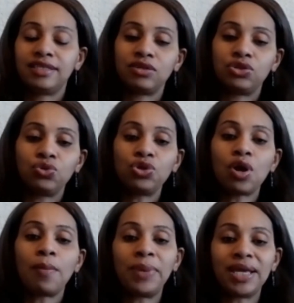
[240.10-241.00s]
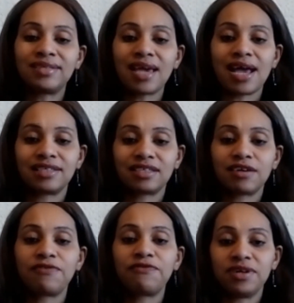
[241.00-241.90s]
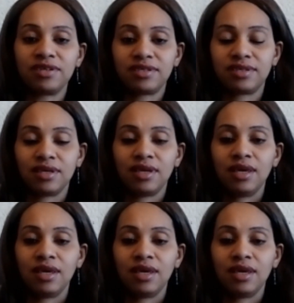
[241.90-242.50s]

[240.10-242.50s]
to do your big task first.